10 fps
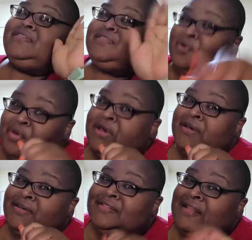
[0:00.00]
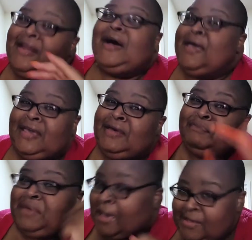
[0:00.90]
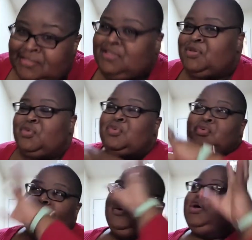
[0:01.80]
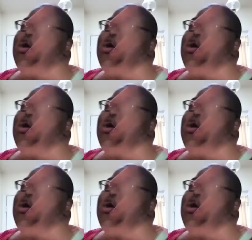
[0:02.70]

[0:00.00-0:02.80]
so good that I am back to